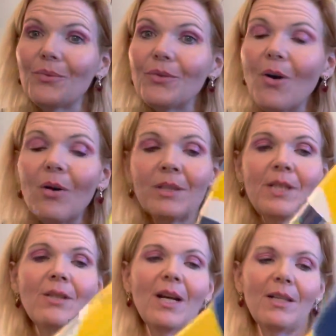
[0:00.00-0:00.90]
was only
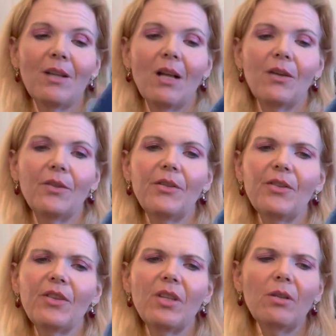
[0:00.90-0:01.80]
$9. I
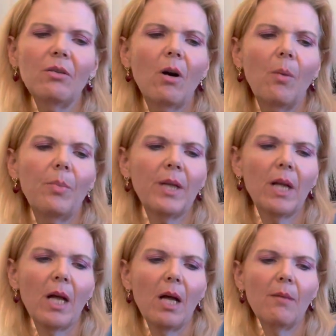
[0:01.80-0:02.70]
said, can you open it
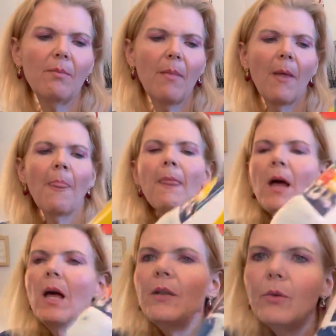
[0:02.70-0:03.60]
up?
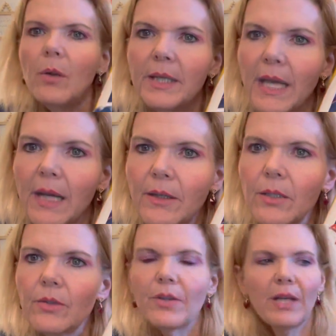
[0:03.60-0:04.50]
It's all the
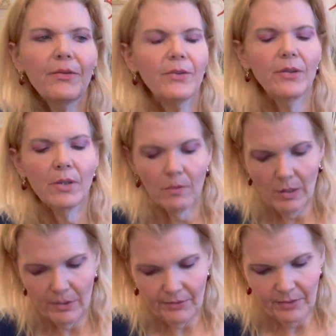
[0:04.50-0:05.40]
characters. I said, you know what?
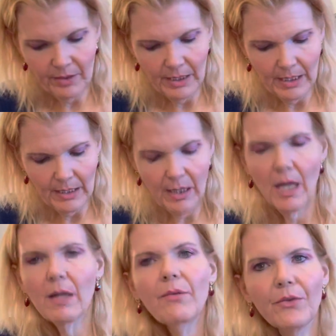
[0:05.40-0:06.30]
I said, I'm going to get
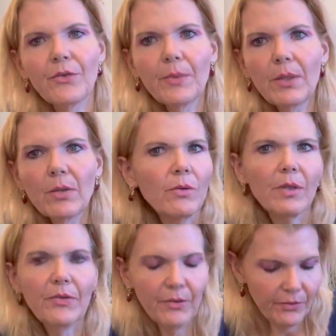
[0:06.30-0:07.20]
that for Sweet Tooth. I
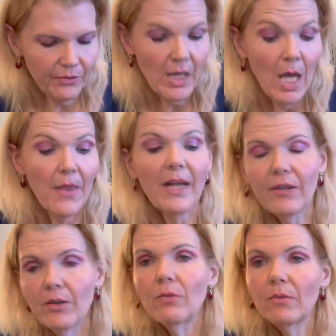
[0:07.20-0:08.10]
said, that's
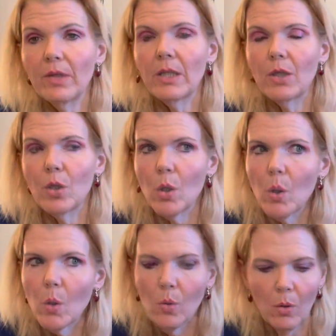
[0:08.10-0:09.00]
a really
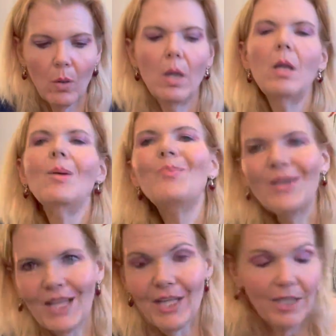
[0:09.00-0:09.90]
cool
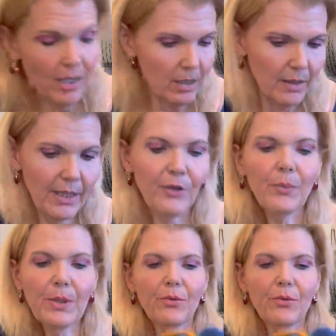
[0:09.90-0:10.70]
blanket that Sweet